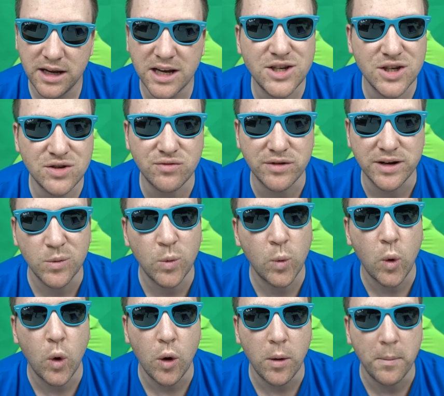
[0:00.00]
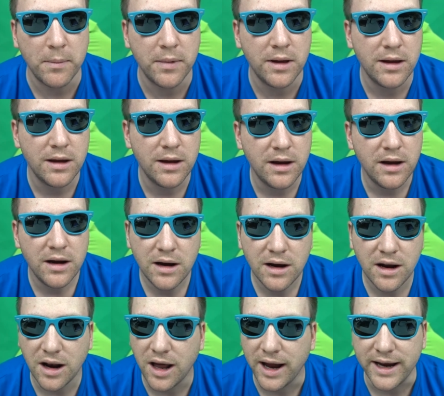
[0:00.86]
It's just really warm.
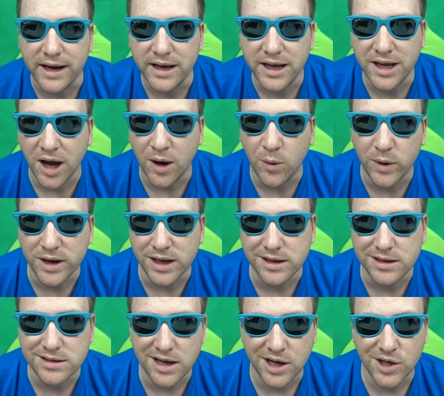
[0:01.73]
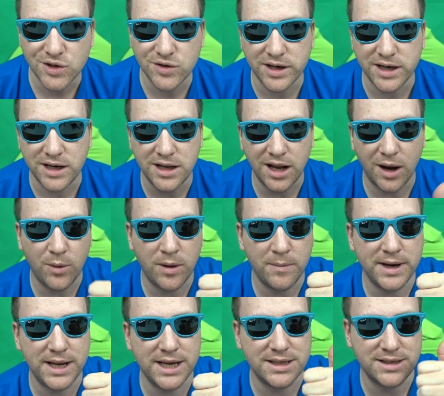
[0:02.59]
Like, you can't win in this country. Like,
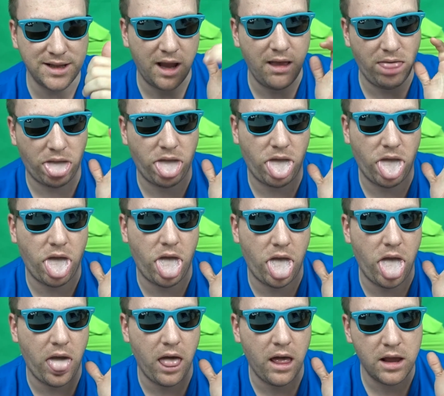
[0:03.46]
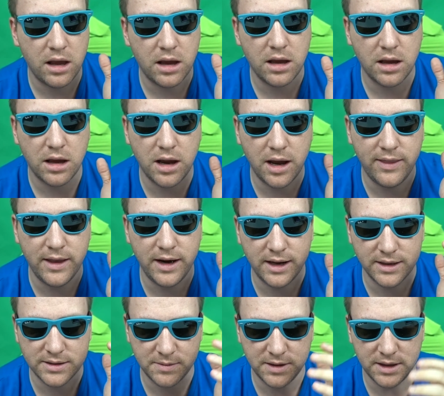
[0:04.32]
1 minute it's like, and the
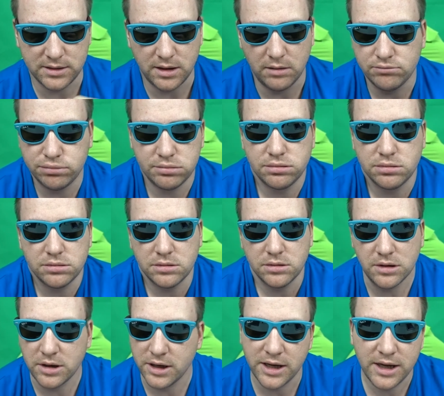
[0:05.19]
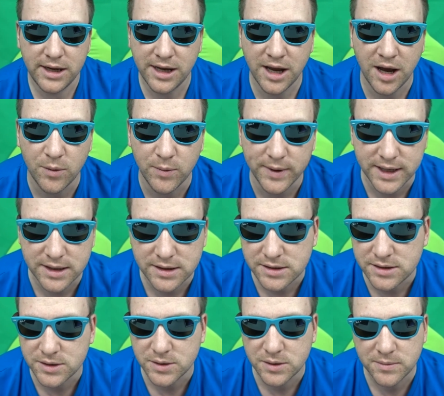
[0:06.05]
next minute it's like, bruh. You can't win.
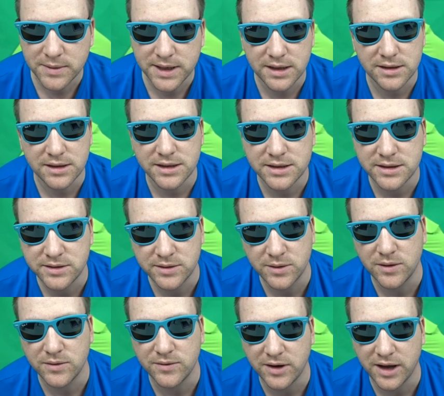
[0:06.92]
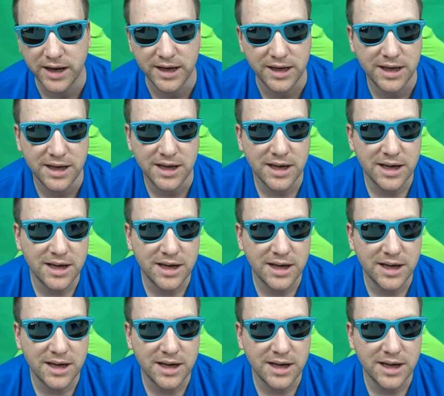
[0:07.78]
Do you know what I mean? It's sort of like,